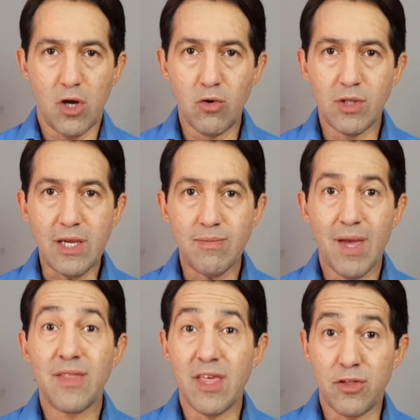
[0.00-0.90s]
only,
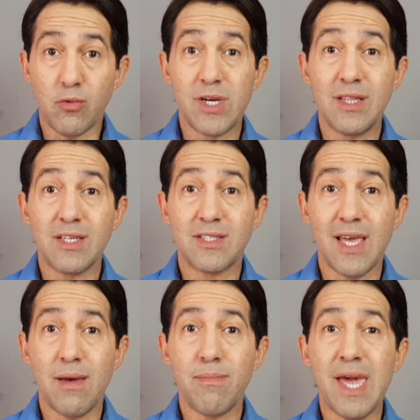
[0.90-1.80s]
and that the real
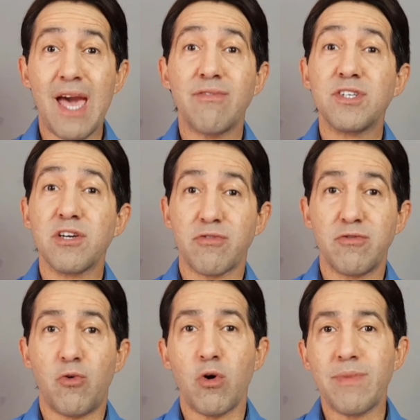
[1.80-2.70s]
exam may have a different
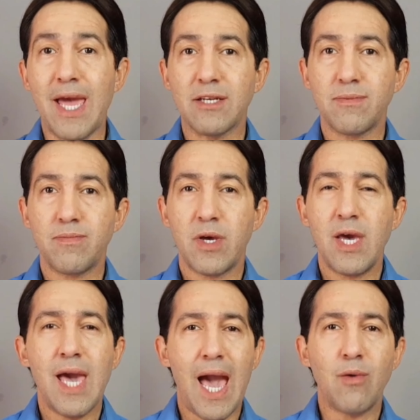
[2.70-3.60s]
format.
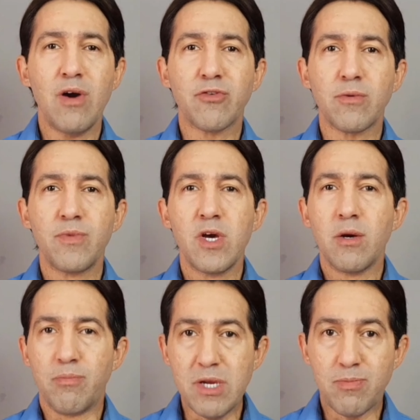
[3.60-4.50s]
However,
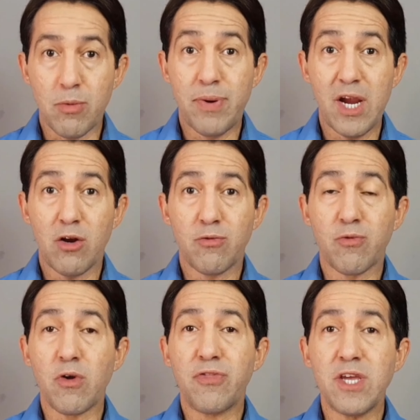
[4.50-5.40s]
being prepared
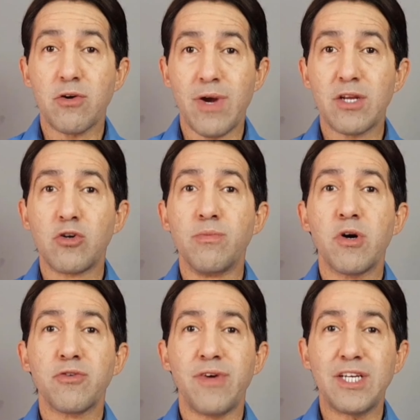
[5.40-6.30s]
for a theoretical
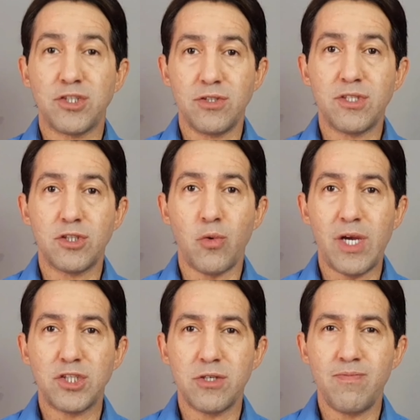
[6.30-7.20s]
motivation
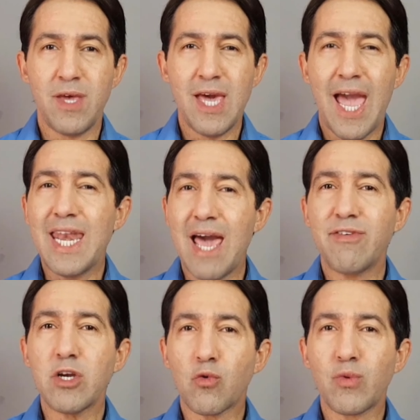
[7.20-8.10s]
situation and
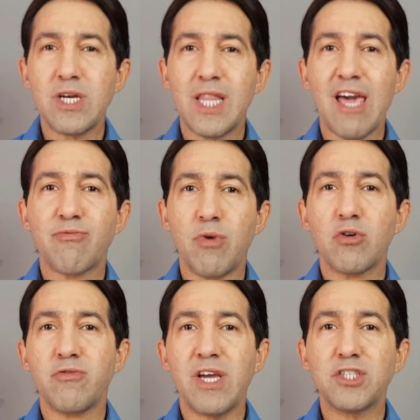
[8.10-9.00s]
having a real-life
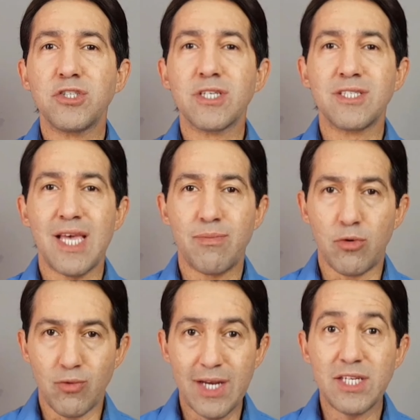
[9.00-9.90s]
motivation
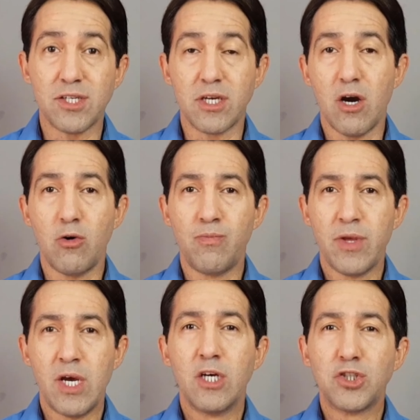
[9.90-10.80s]
example ready to go
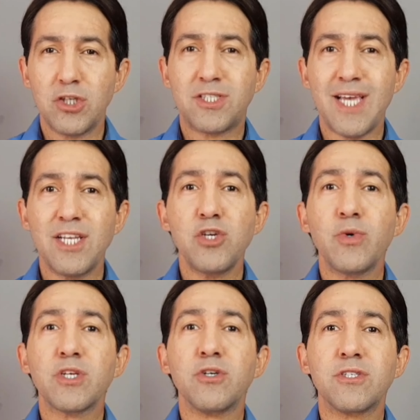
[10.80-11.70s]
should set you
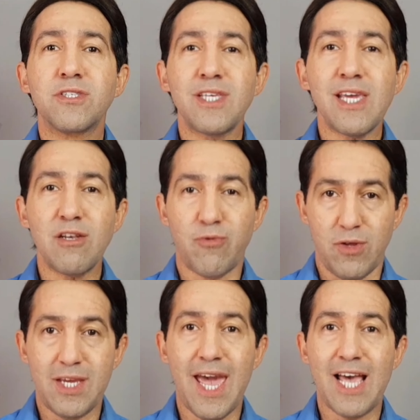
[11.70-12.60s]
in good stead for
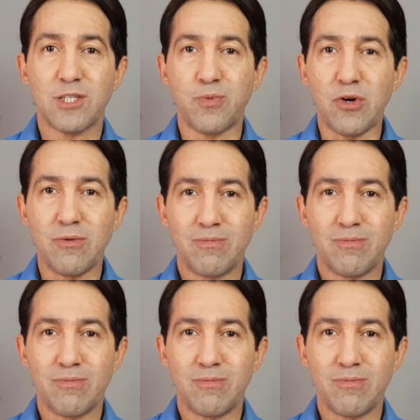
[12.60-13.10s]
the CASPer.